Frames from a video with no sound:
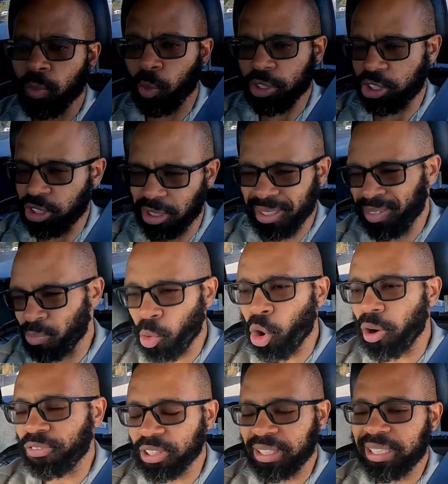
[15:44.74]
which is
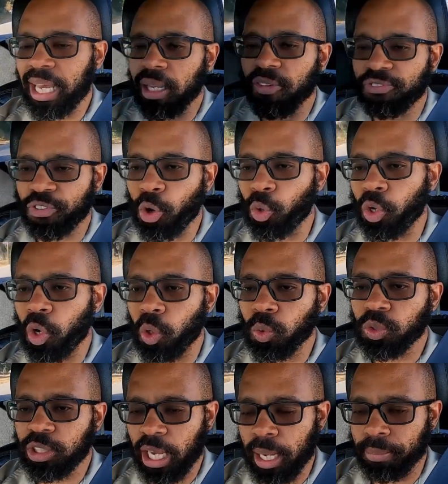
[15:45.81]
more of a
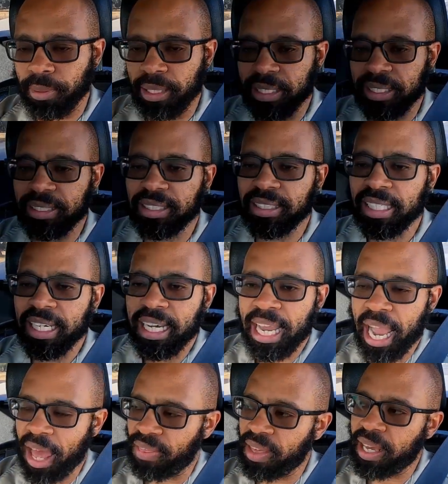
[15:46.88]
telephoto type lens.
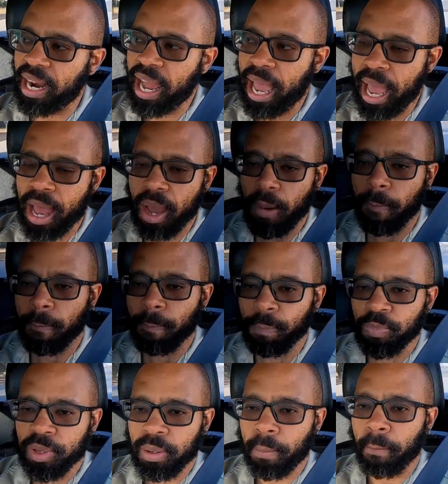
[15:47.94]
And then I have
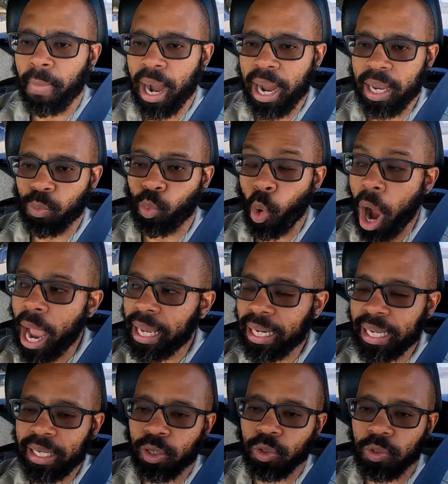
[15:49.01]
my wide
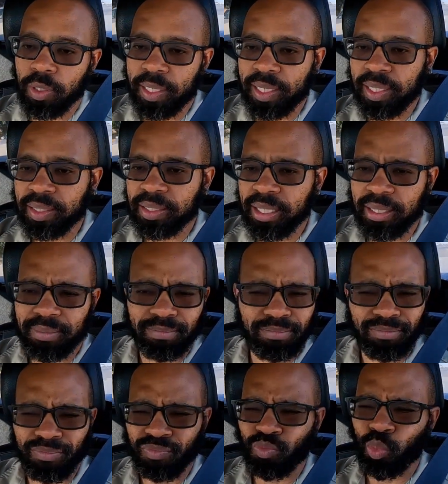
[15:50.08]
angle lens. I
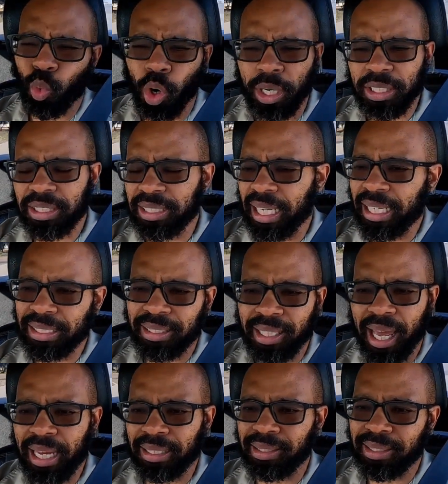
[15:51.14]
want to say it's
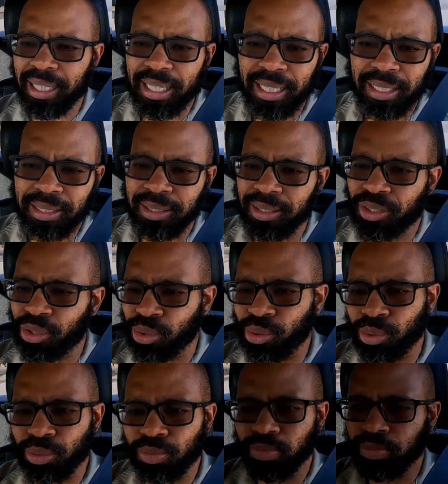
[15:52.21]
like 10 to
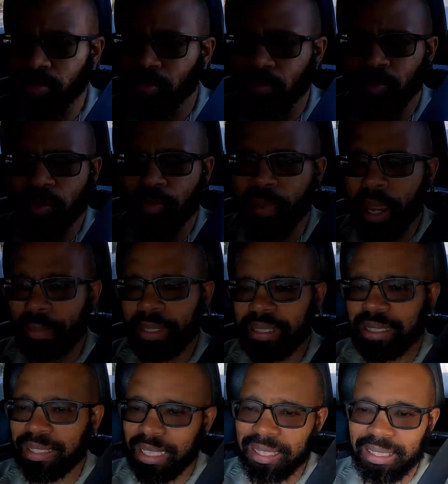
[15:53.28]
maybe
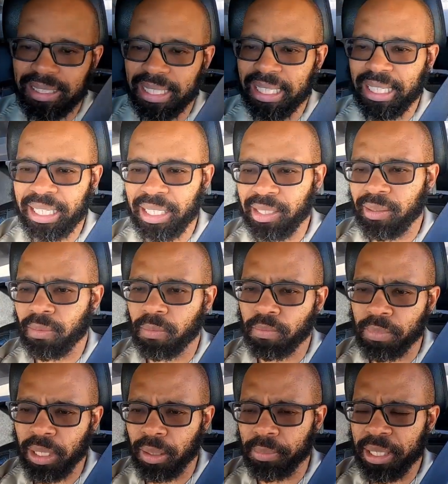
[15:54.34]

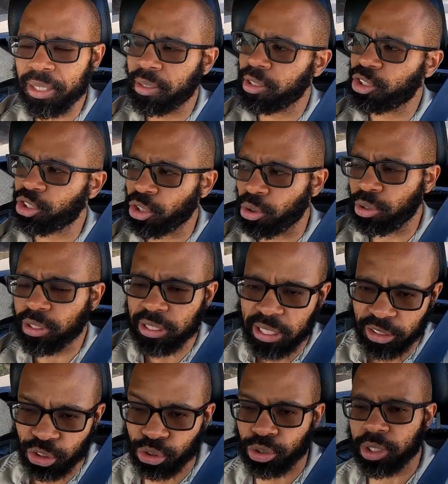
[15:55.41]
16 millimeters, so it
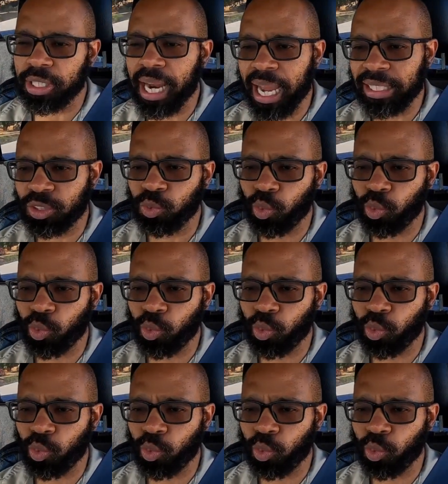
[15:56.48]
gets you a nice